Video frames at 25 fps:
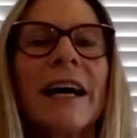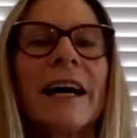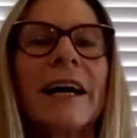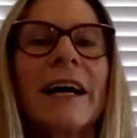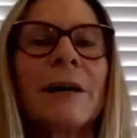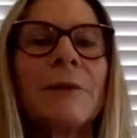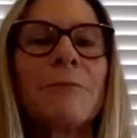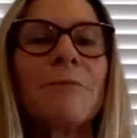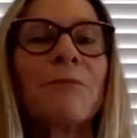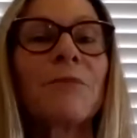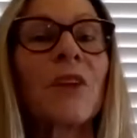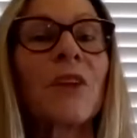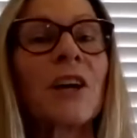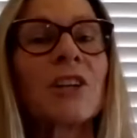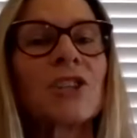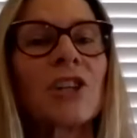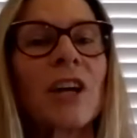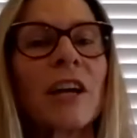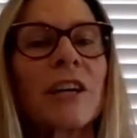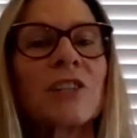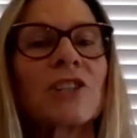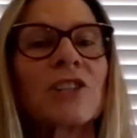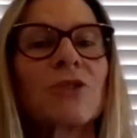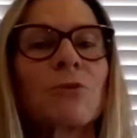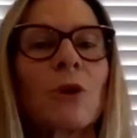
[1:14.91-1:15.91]
I
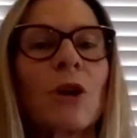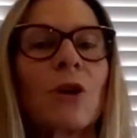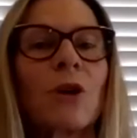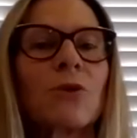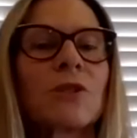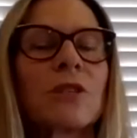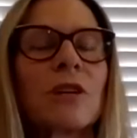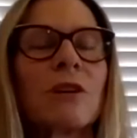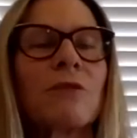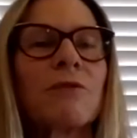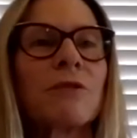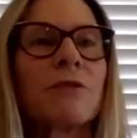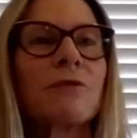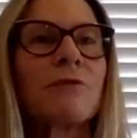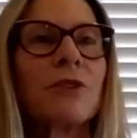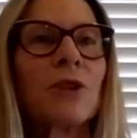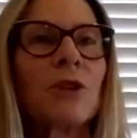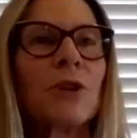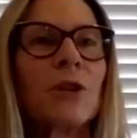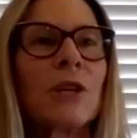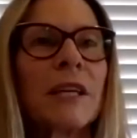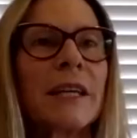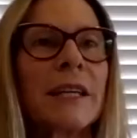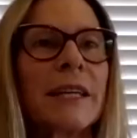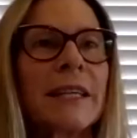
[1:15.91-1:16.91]
changed roles over a
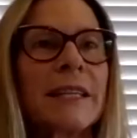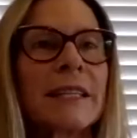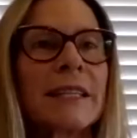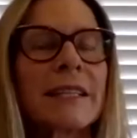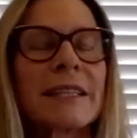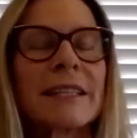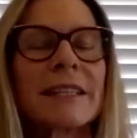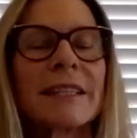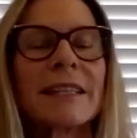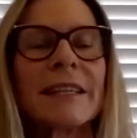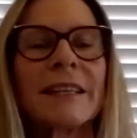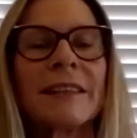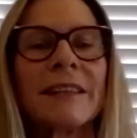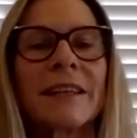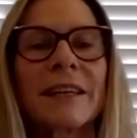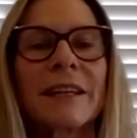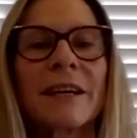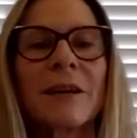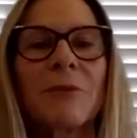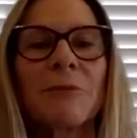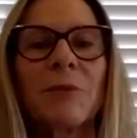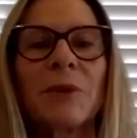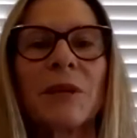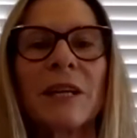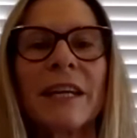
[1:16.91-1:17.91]
few years in the
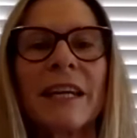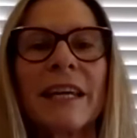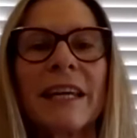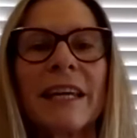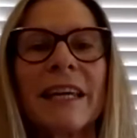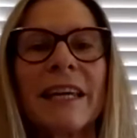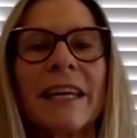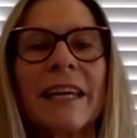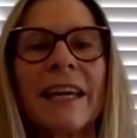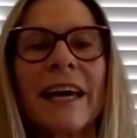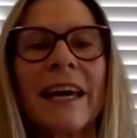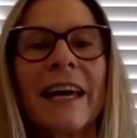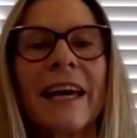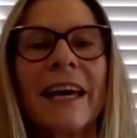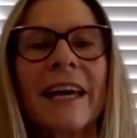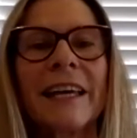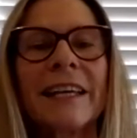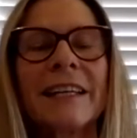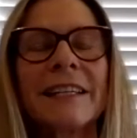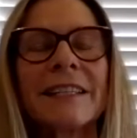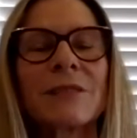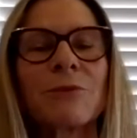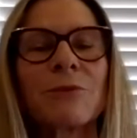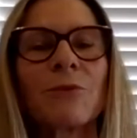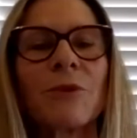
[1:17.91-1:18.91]
company
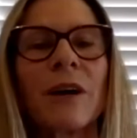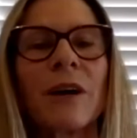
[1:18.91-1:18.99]
and